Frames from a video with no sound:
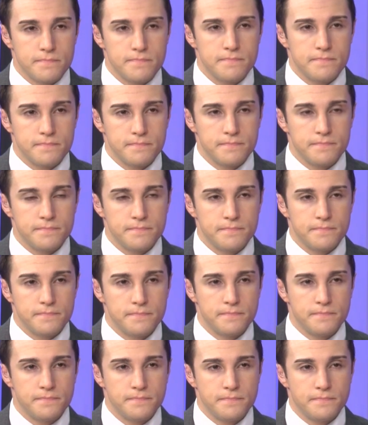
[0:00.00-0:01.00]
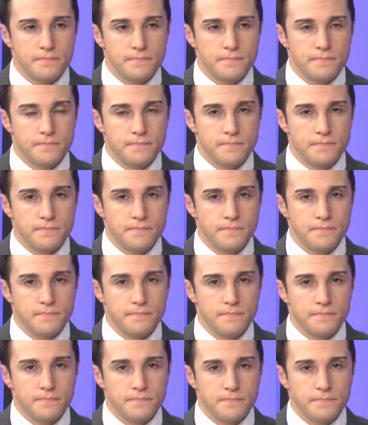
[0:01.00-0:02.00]

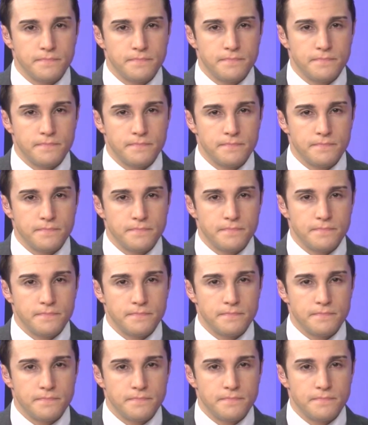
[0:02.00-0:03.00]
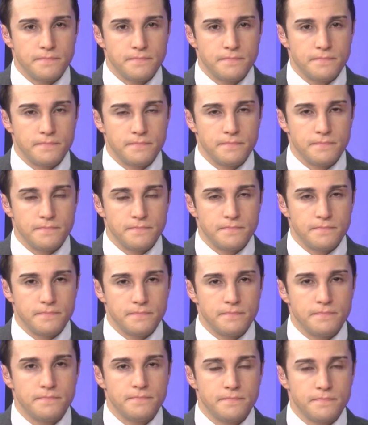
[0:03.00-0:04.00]

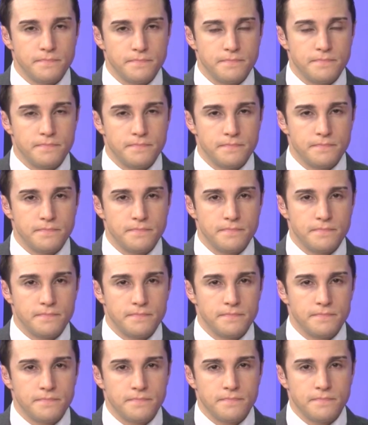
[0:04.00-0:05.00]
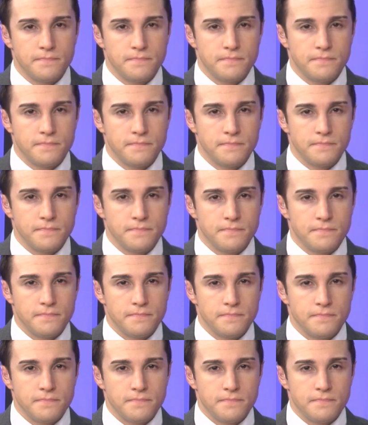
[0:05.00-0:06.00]

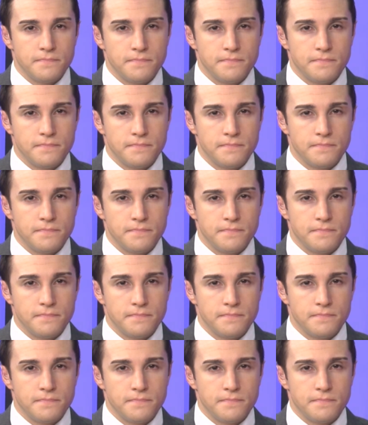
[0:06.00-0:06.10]
The person shown says nothing.